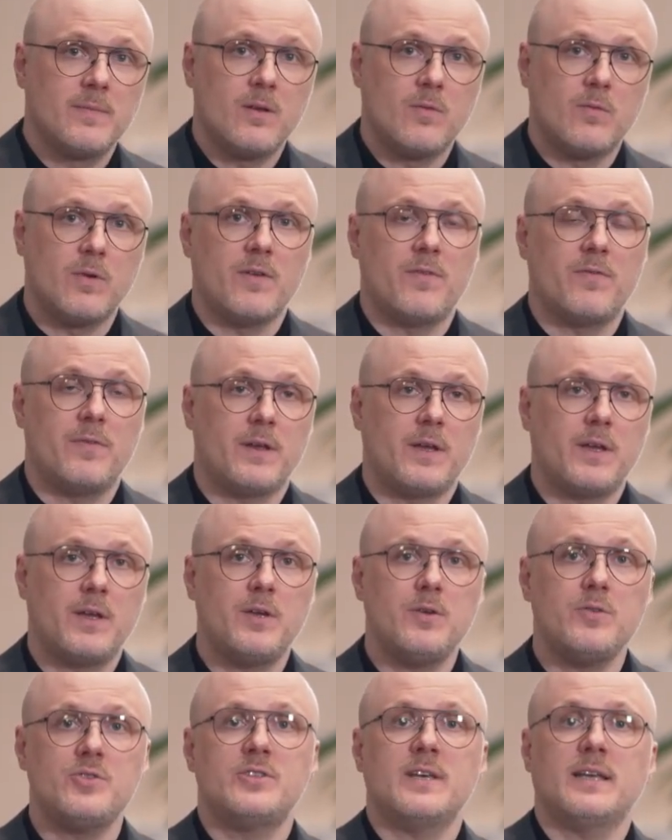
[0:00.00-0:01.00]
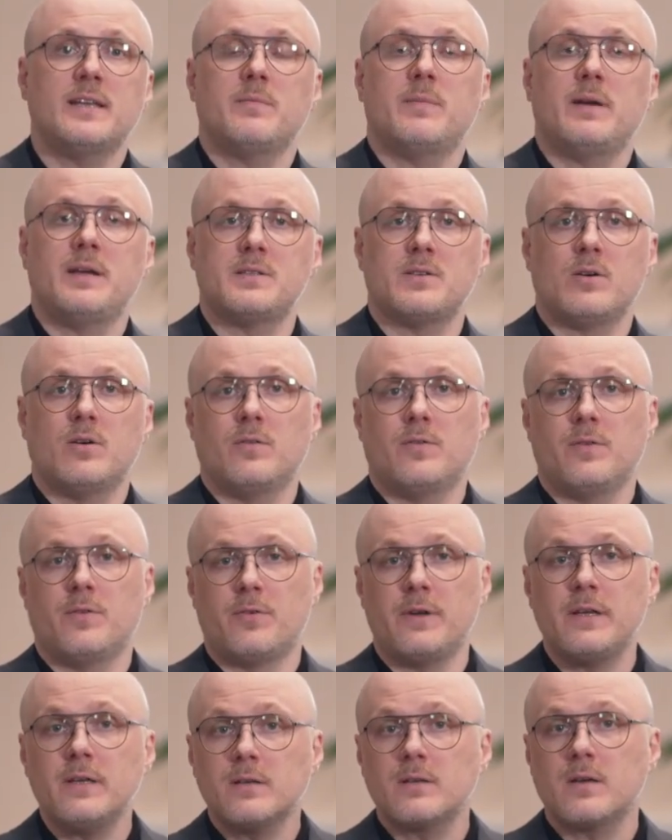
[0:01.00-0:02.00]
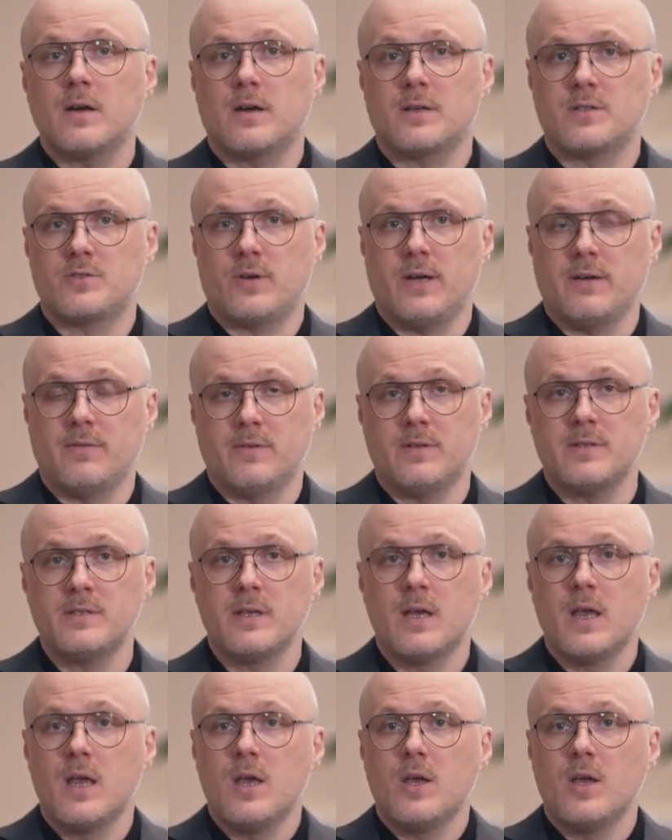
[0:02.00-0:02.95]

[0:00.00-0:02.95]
with the huge database of real car drivers,